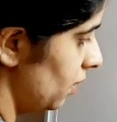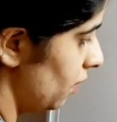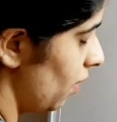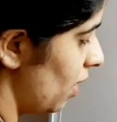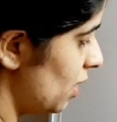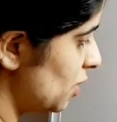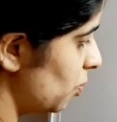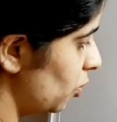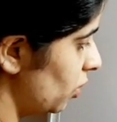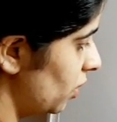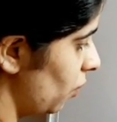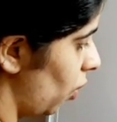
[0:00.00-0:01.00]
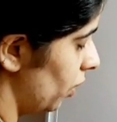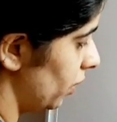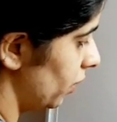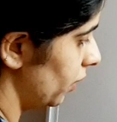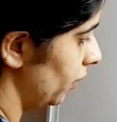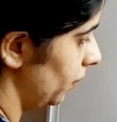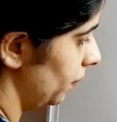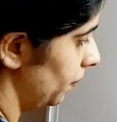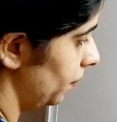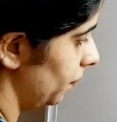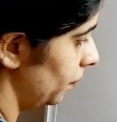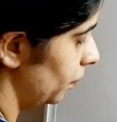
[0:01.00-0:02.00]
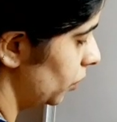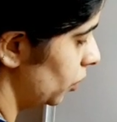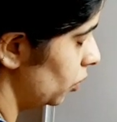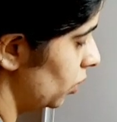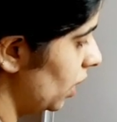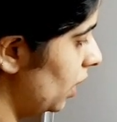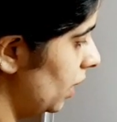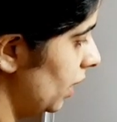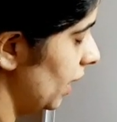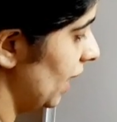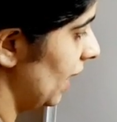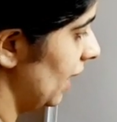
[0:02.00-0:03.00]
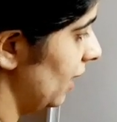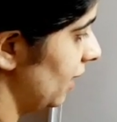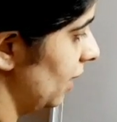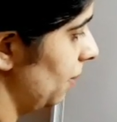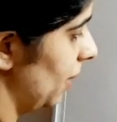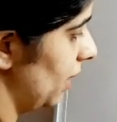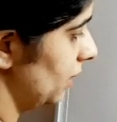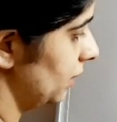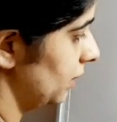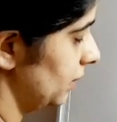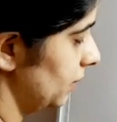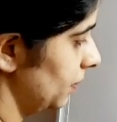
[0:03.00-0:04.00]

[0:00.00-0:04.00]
transport the water to the aerial parts.